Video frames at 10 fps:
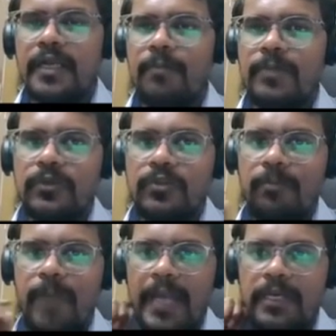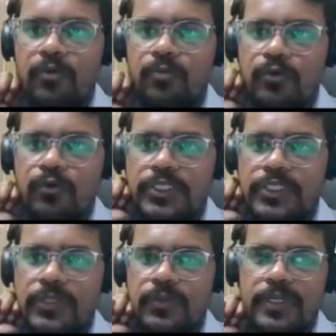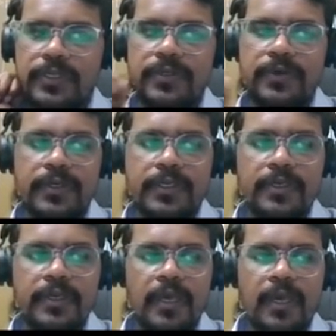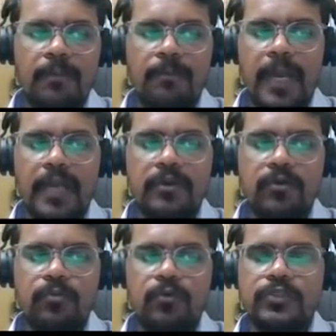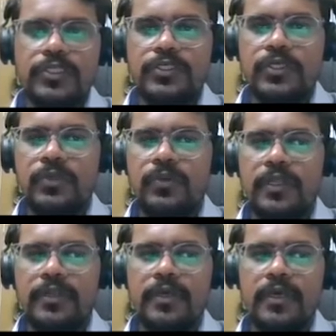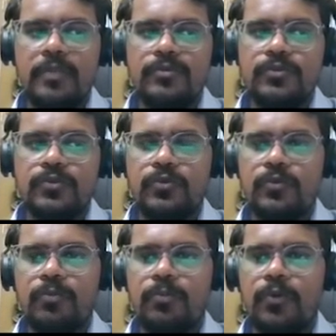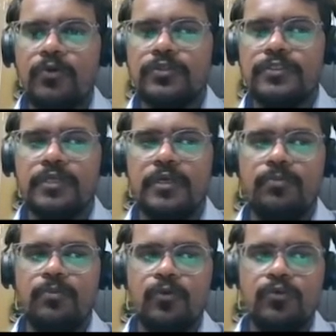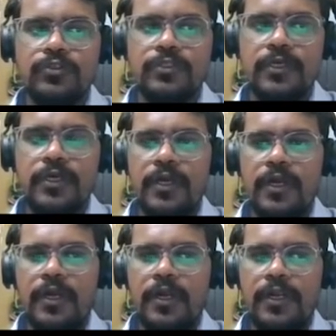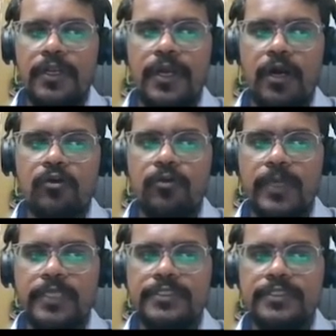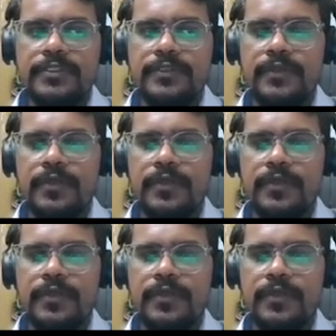coming to the background posting scheduler. Okay, background posting scheduler helps to process and post documents